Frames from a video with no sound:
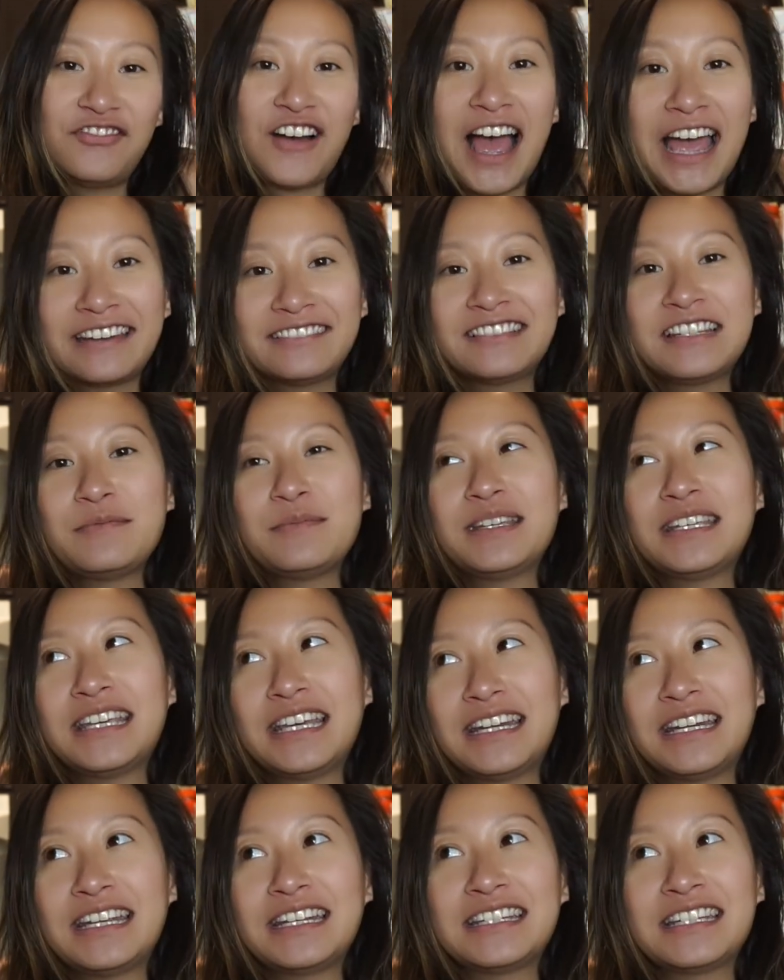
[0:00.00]
finally
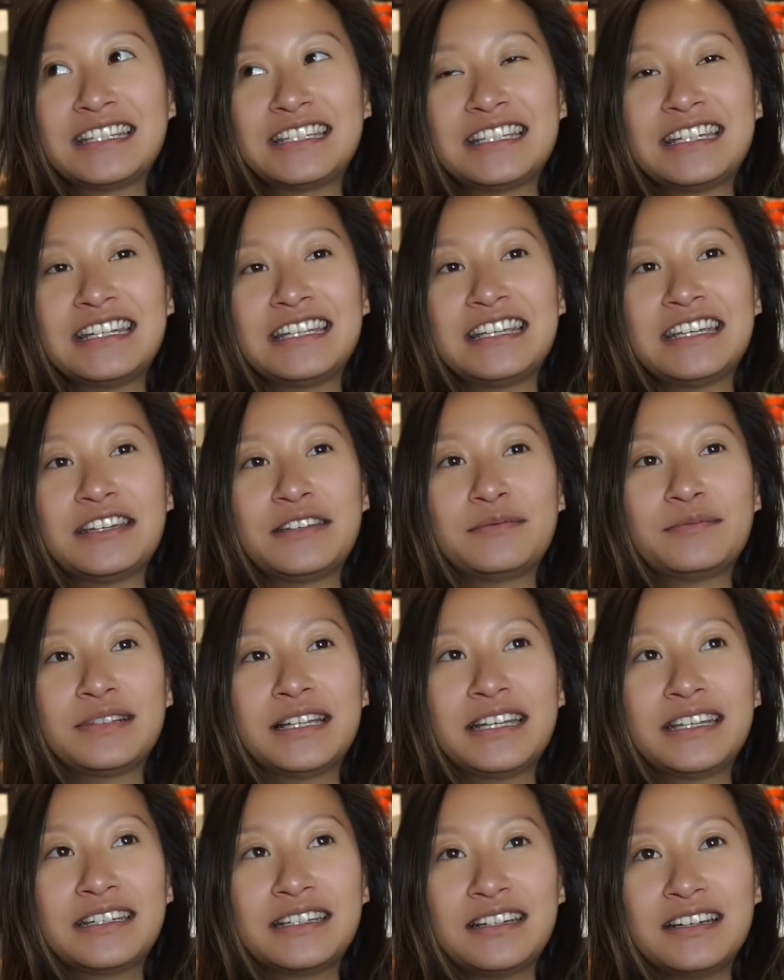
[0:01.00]
beginning to see him
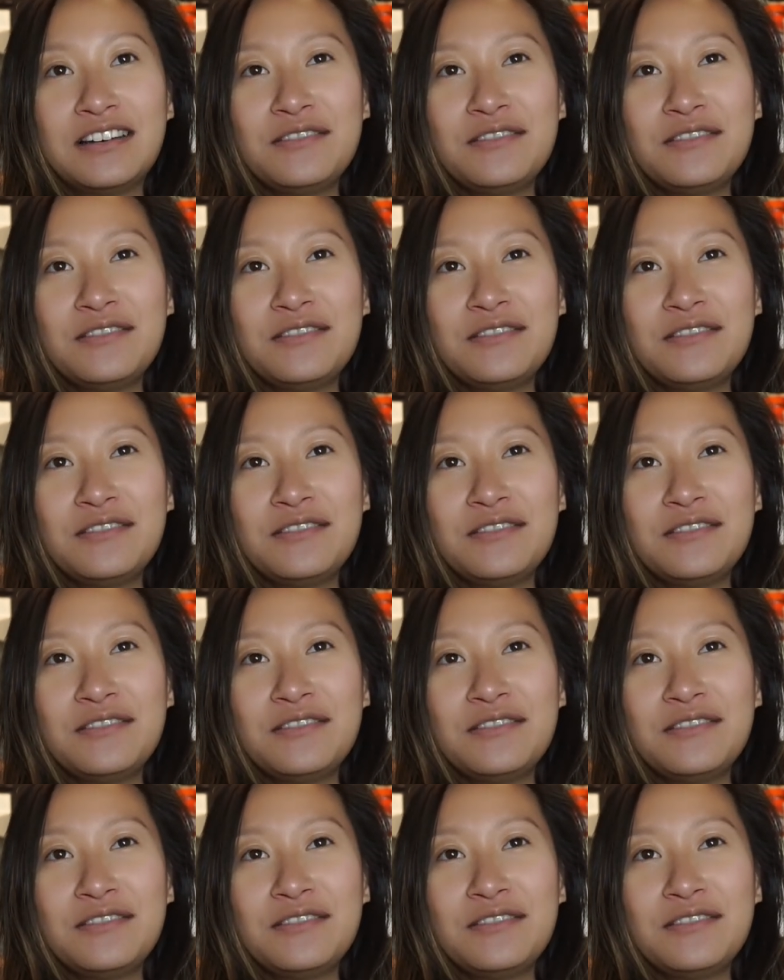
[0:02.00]
like,